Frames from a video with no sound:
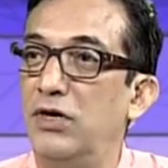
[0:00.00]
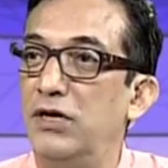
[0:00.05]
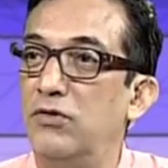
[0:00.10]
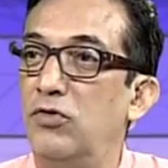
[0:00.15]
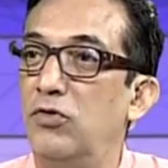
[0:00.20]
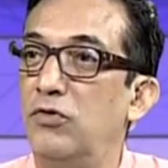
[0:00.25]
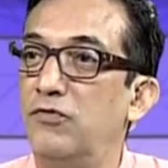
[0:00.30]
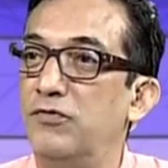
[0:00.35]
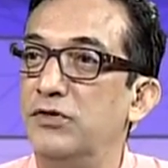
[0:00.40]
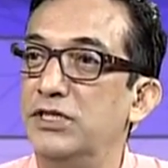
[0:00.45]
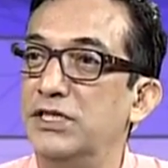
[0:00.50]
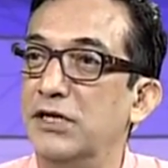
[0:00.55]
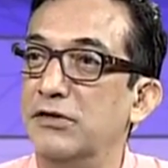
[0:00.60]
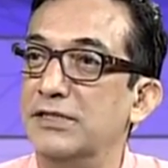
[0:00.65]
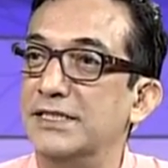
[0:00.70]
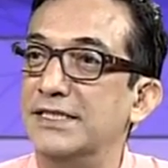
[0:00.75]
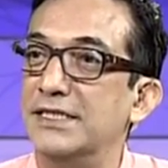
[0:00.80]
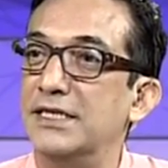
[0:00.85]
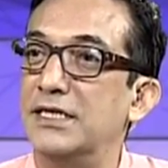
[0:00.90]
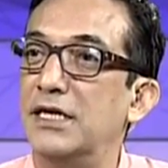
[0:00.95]
hold for
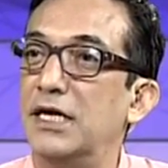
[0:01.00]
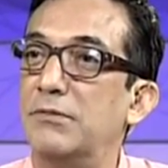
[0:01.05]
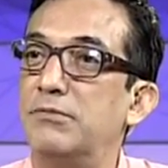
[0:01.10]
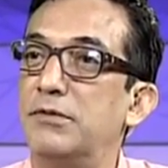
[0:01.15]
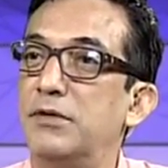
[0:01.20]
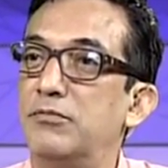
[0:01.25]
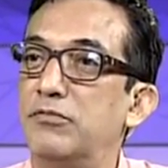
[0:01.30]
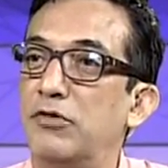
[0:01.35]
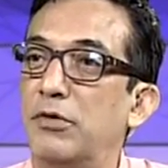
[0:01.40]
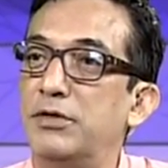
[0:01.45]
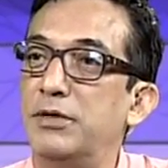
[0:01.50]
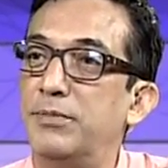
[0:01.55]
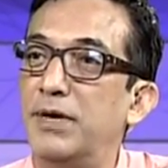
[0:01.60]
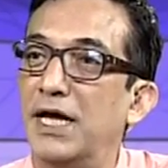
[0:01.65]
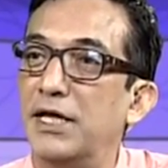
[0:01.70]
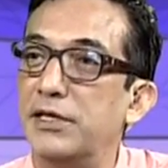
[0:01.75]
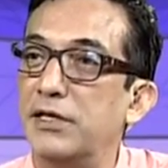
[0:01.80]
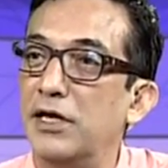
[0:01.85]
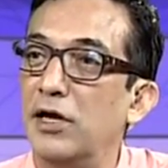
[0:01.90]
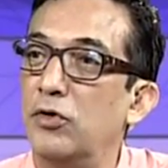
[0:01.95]
years to come and probably
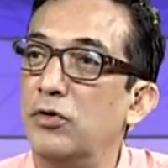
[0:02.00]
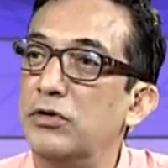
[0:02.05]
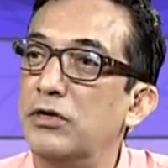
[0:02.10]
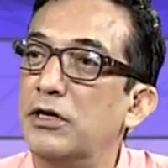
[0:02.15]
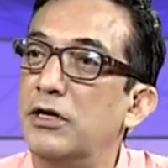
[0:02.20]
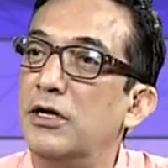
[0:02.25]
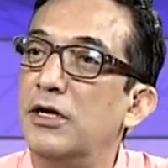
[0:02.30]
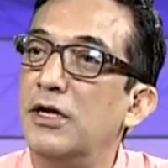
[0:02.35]
pass down.